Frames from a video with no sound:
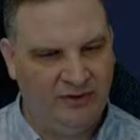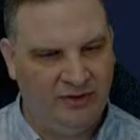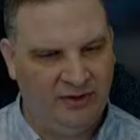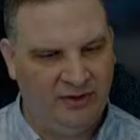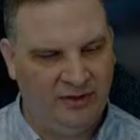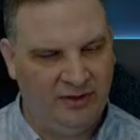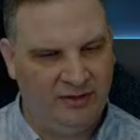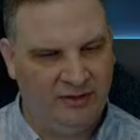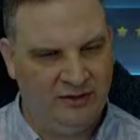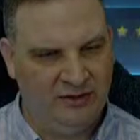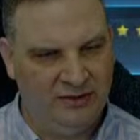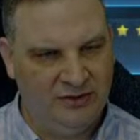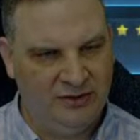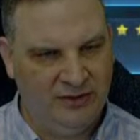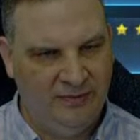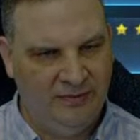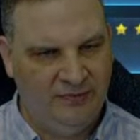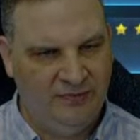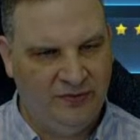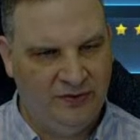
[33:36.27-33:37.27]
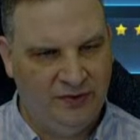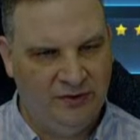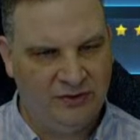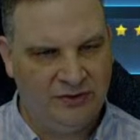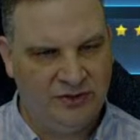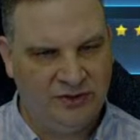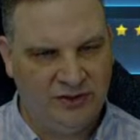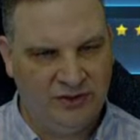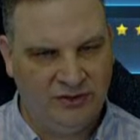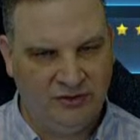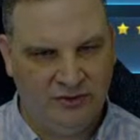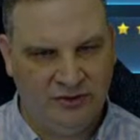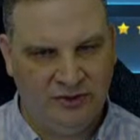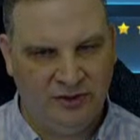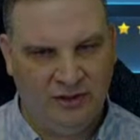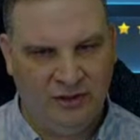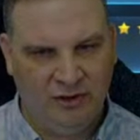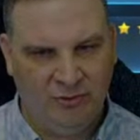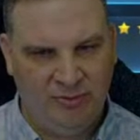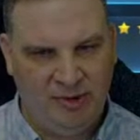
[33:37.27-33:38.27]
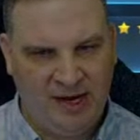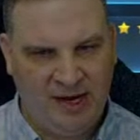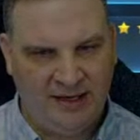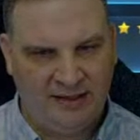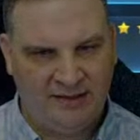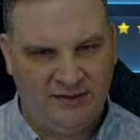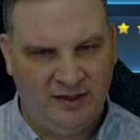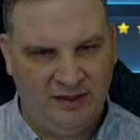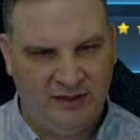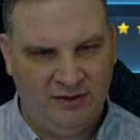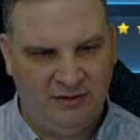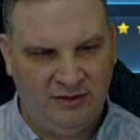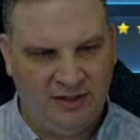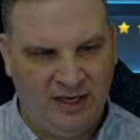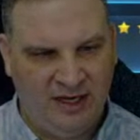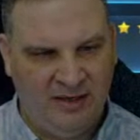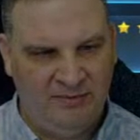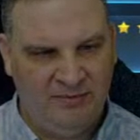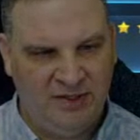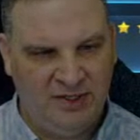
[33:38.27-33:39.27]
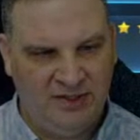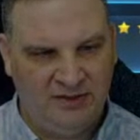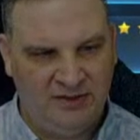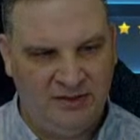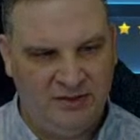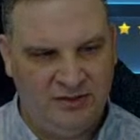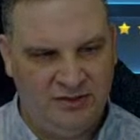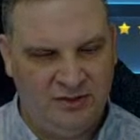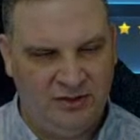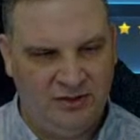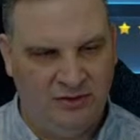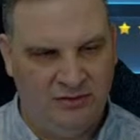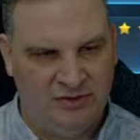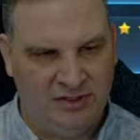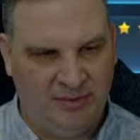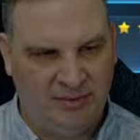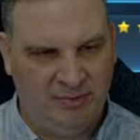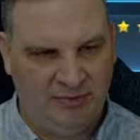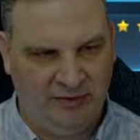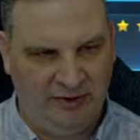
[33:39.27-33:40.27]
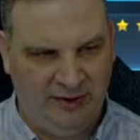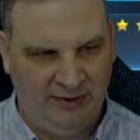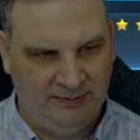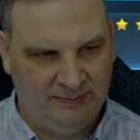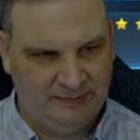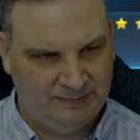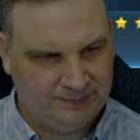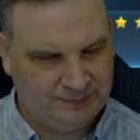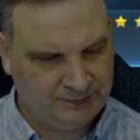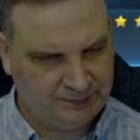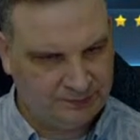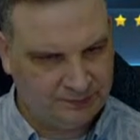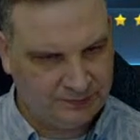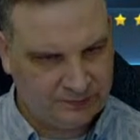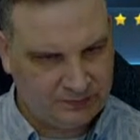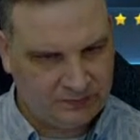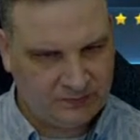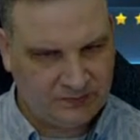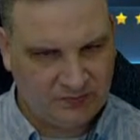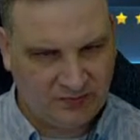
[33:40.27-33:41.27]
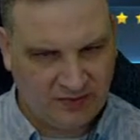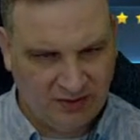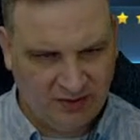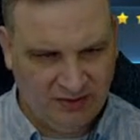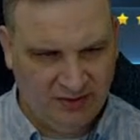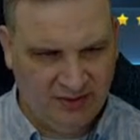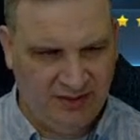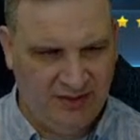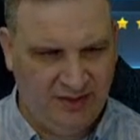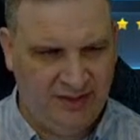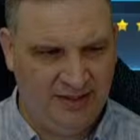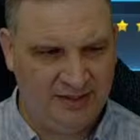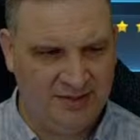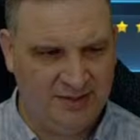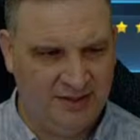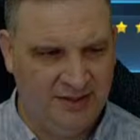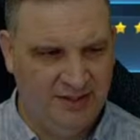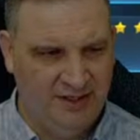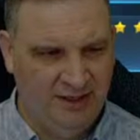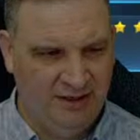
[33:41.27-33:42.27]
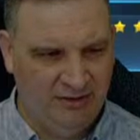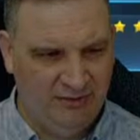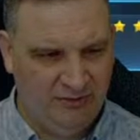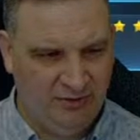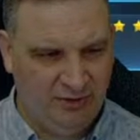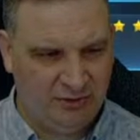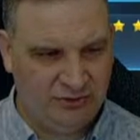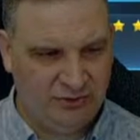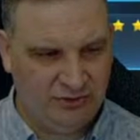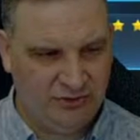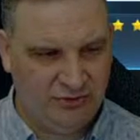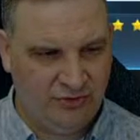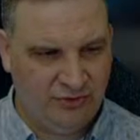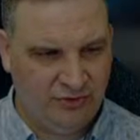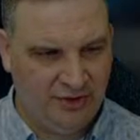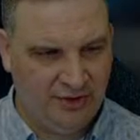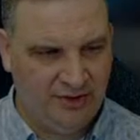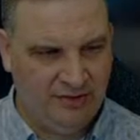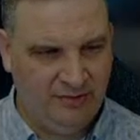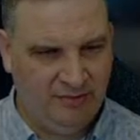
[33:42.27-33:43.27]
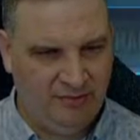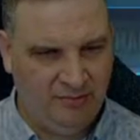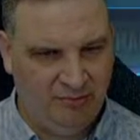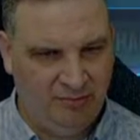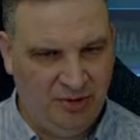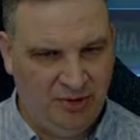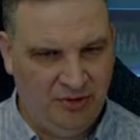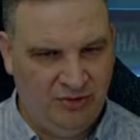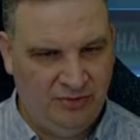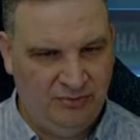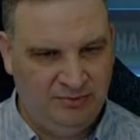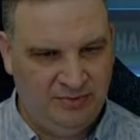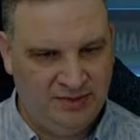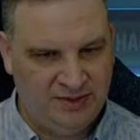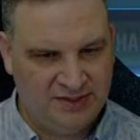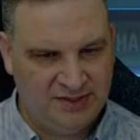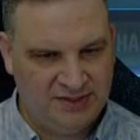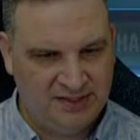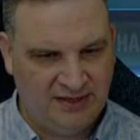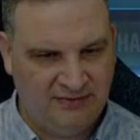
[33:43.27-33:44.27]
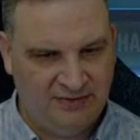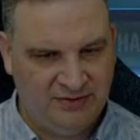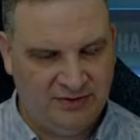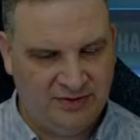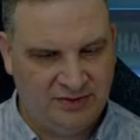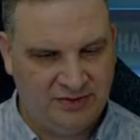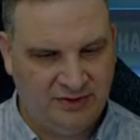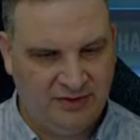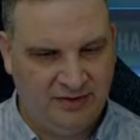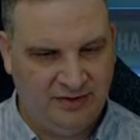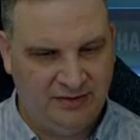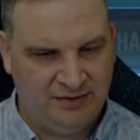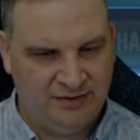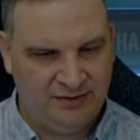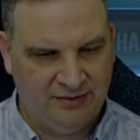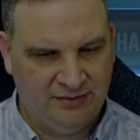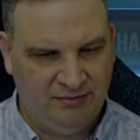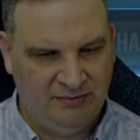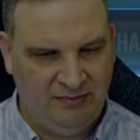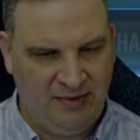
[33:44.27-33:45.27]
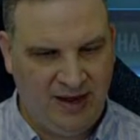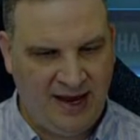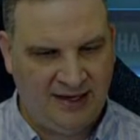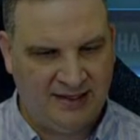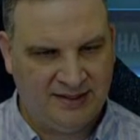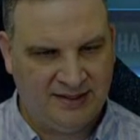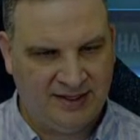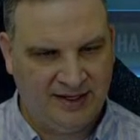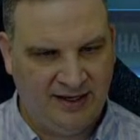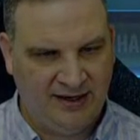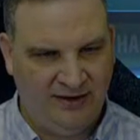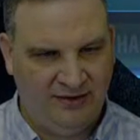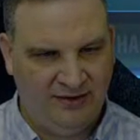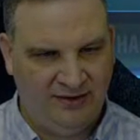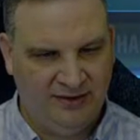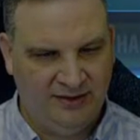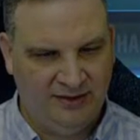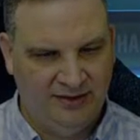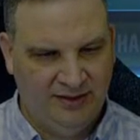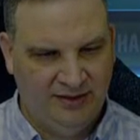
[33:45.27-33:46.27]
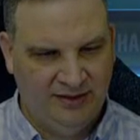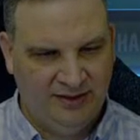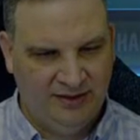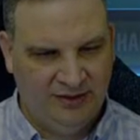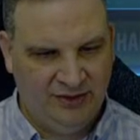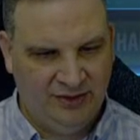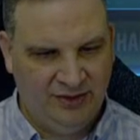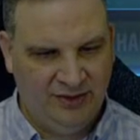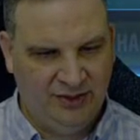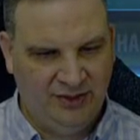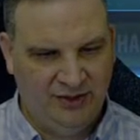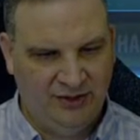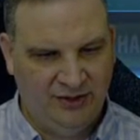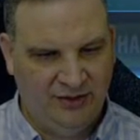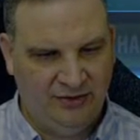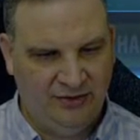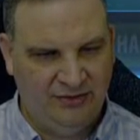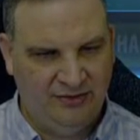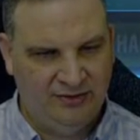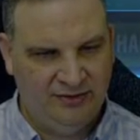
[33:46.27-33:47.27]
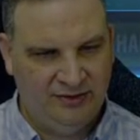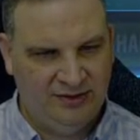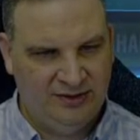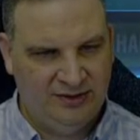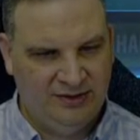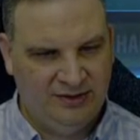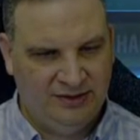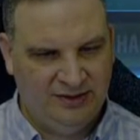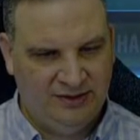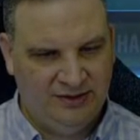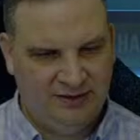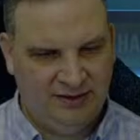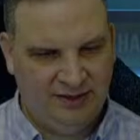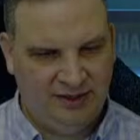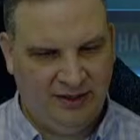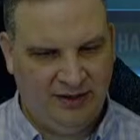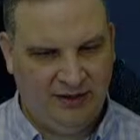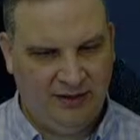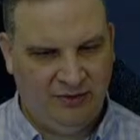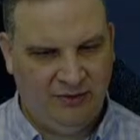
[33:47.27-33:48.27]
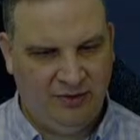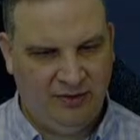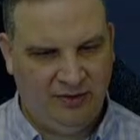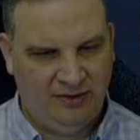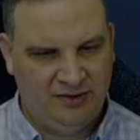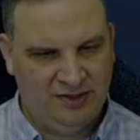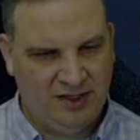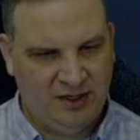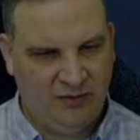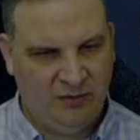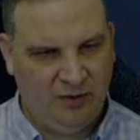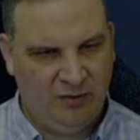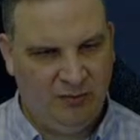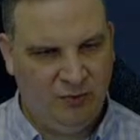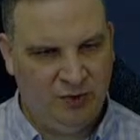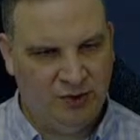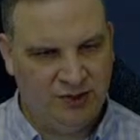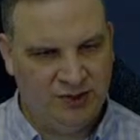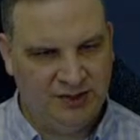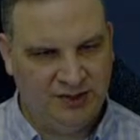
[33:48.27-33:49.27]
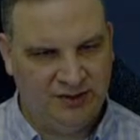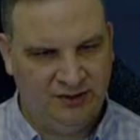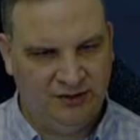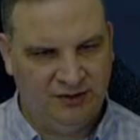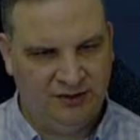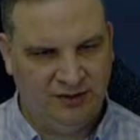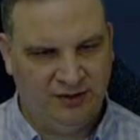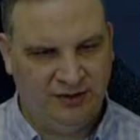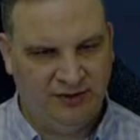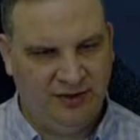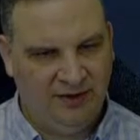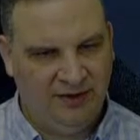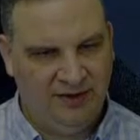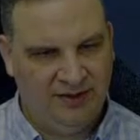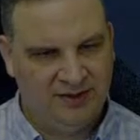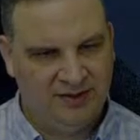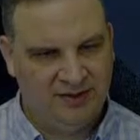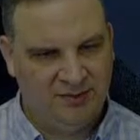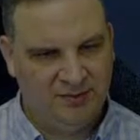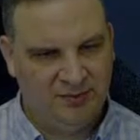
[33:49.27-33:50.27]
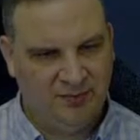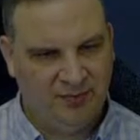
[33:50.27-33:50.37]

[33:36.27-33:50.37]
characters, you're still going to go back, take your time, get these geos up and running. Look at this. Vulture Droid, boom, seven stars, maxed out, good to go. Look at that. Oh, well, he's got one more skill to go on this.